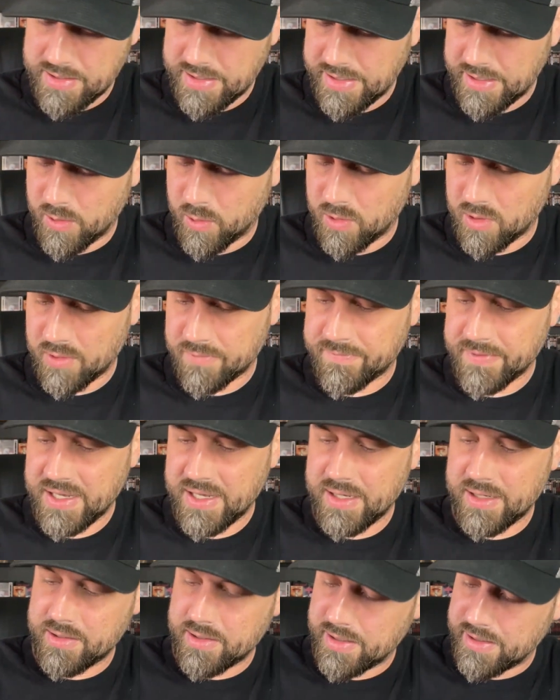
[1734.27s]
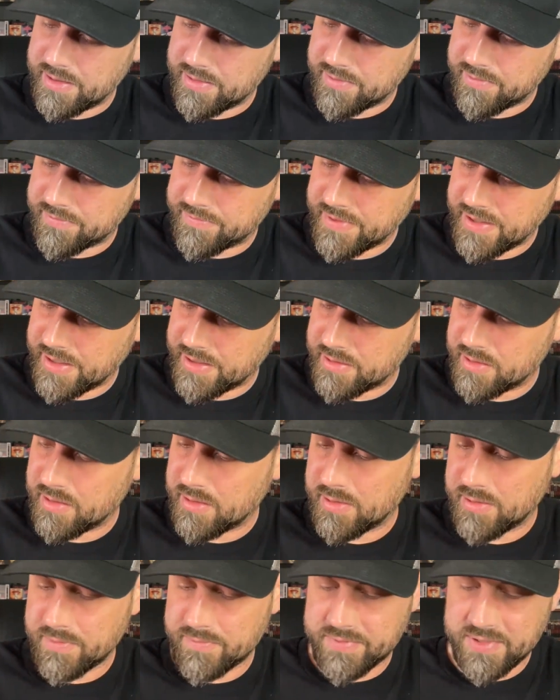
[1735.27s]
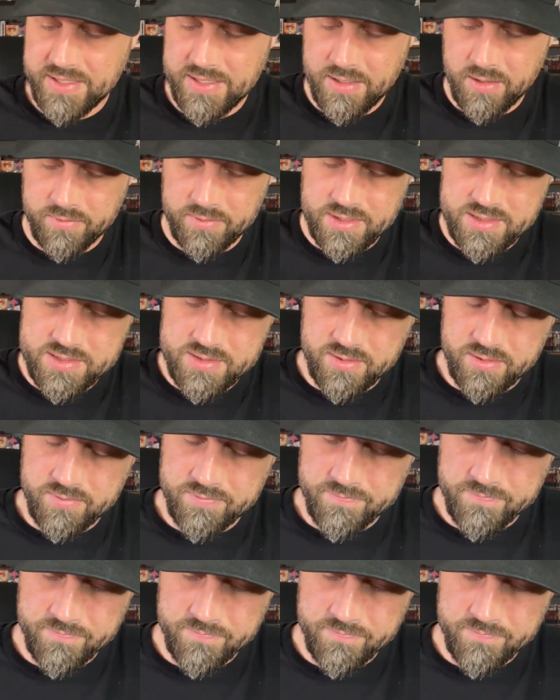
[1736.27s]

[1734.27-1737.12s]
a horror fan and a fan of the Hellraiser